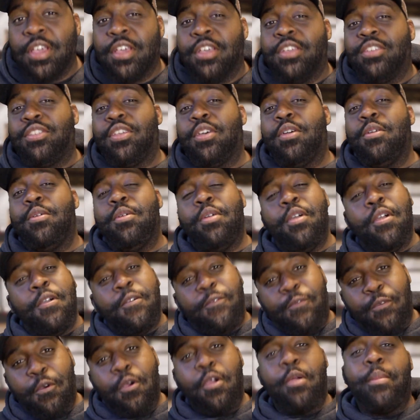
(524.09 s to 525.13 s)
So
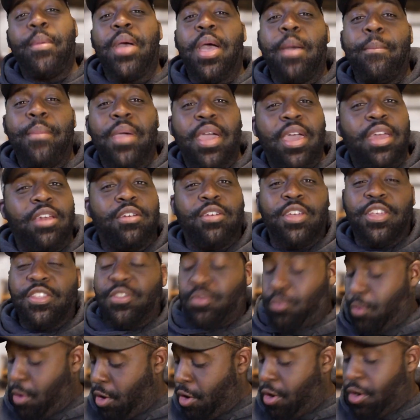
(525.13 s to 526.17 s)
4 of my batteries
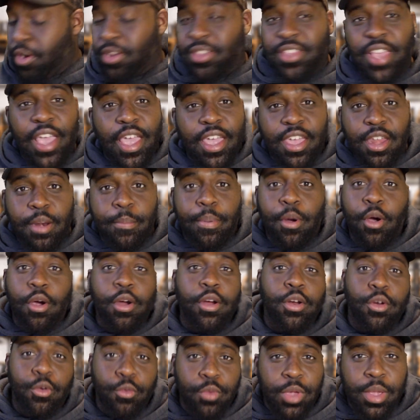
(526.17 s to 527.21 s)
were taken
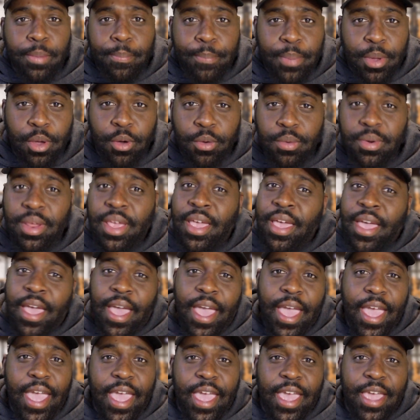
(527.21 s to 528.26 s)
apart, rebuilt,
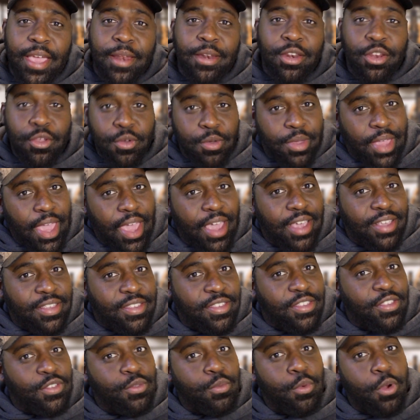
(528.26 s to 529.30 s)
and new
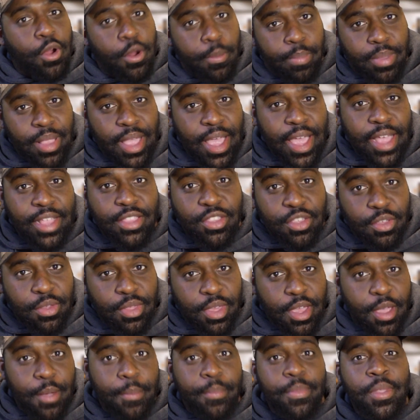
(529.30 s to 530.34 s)
cases were applied to
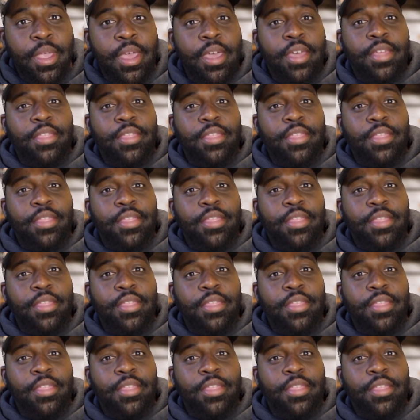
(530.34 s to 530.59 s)
them.